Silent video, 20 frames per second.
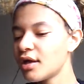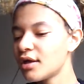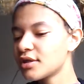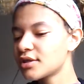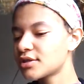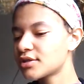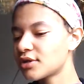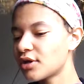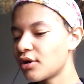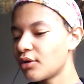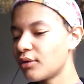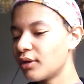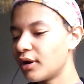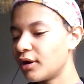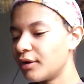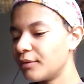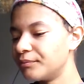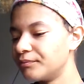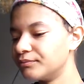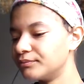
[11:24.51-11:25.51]
So
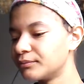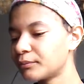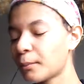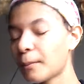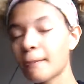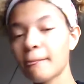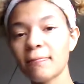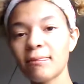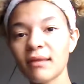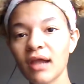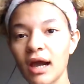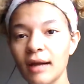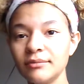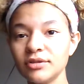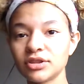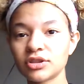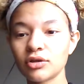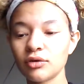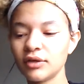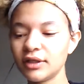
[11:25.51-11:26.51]
I'm
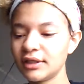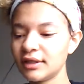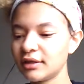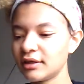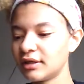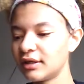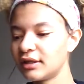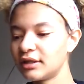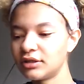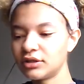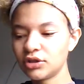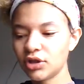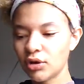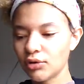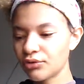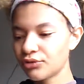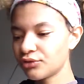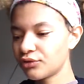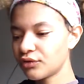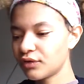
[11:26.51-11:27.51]
just going to go
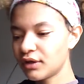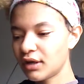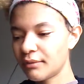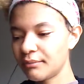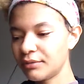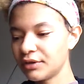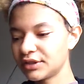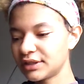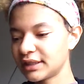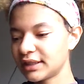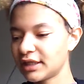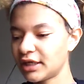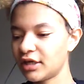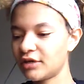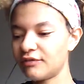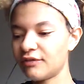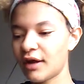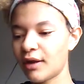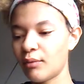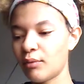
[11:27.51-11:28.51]
through the numbers and
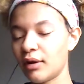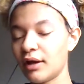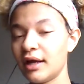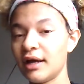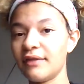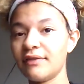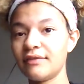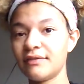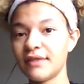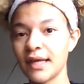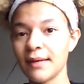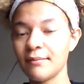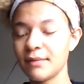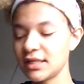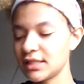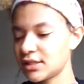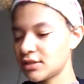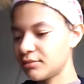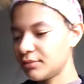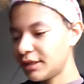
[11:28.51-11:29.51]
clarify what they
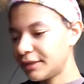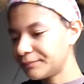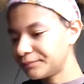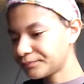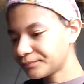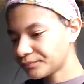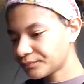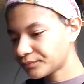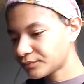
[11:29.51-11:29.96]
meant to me,